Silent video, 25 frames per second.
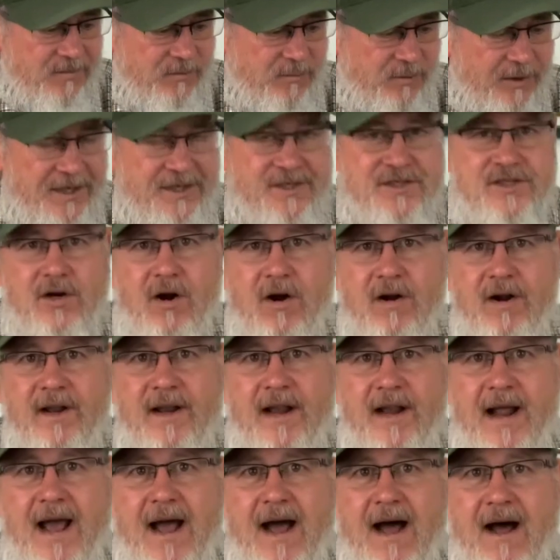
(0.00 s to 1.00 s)
we
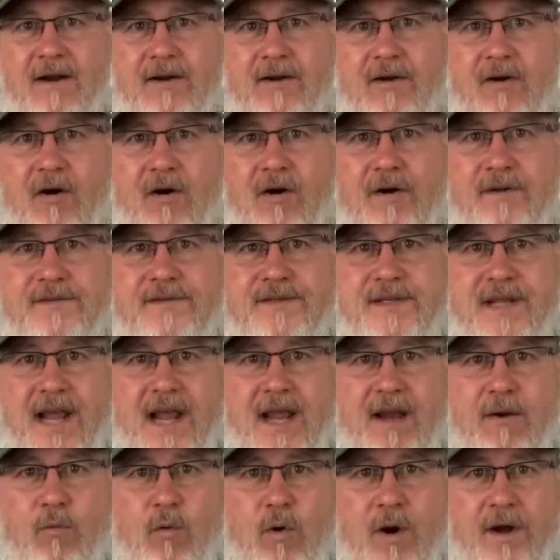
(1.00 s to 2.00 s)
started out on
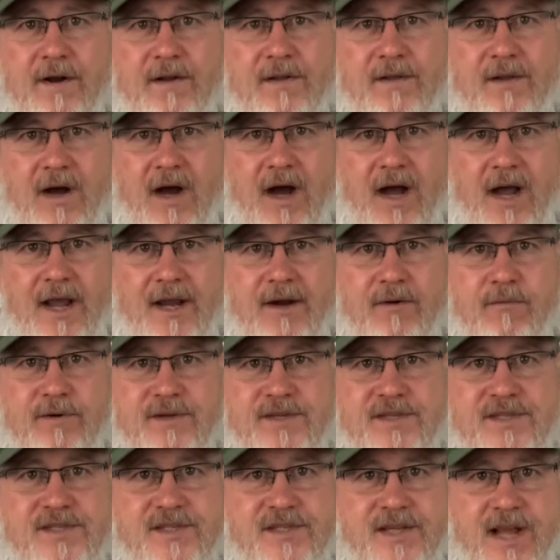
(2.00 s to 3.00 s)
day 1 of the hike
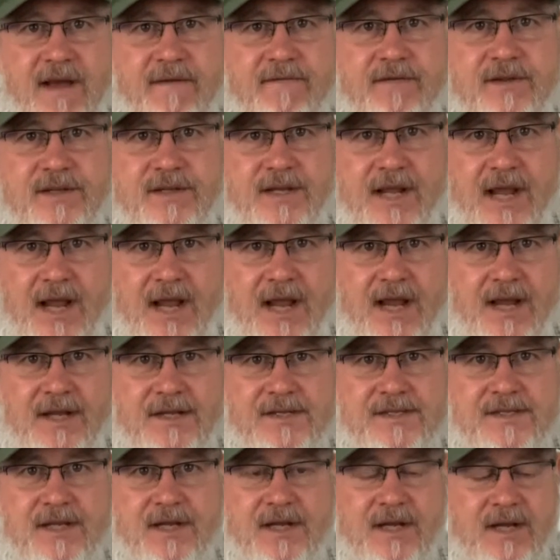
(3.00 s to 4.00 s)
with 7
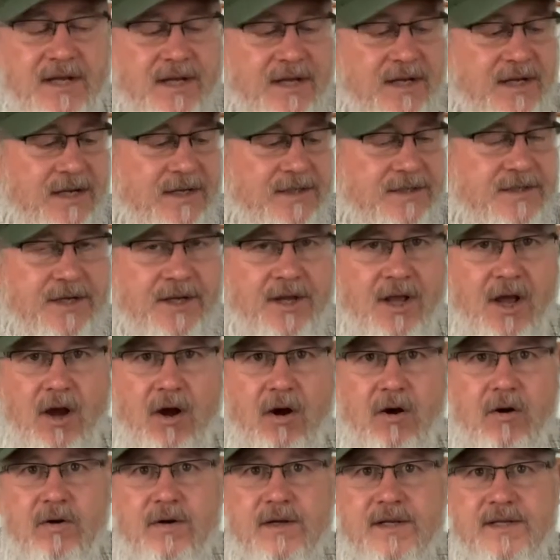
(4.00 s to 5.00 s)
days to
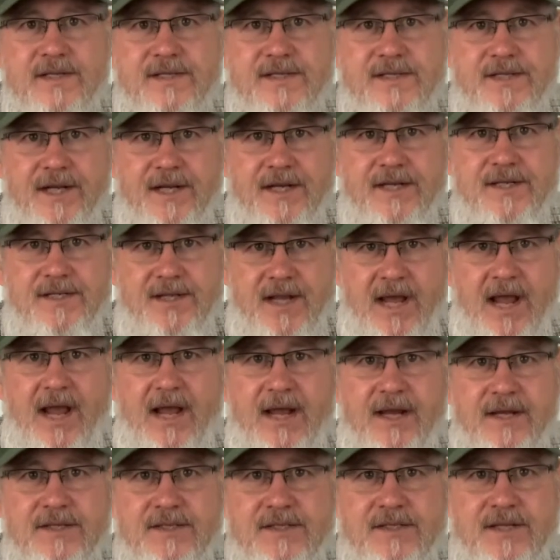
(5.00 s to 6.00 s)
go 6
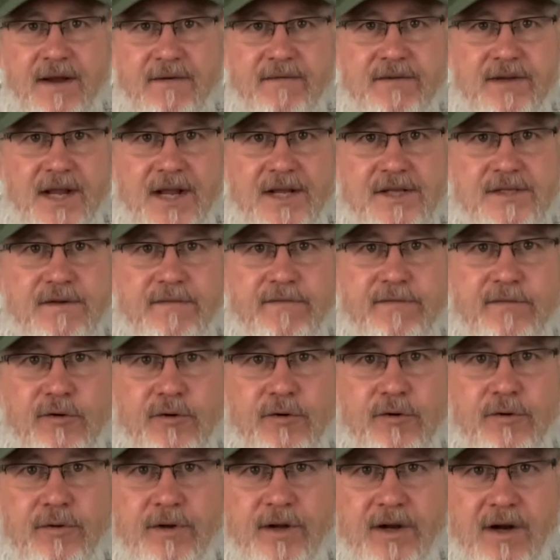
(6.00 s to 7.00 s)
days. 7 days of
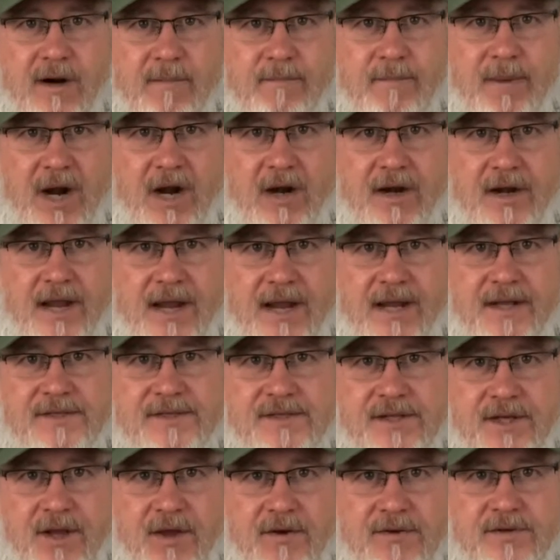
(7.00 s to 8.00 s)
food in our bear
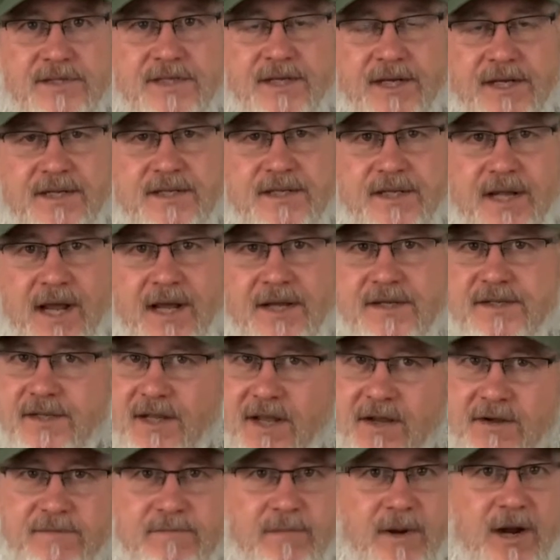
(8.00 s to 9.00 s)
cans to go 6 days.
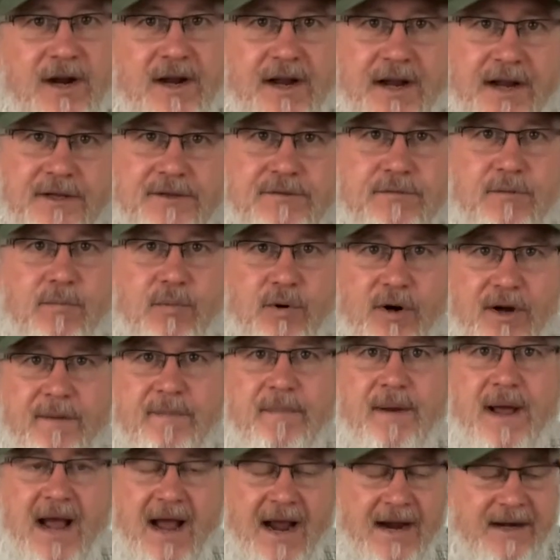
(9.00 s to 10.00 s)
And those bear cans were pretty
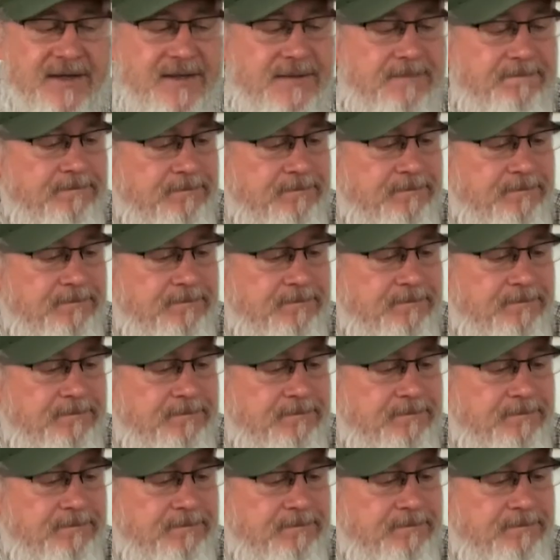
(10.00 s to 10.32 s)
packed.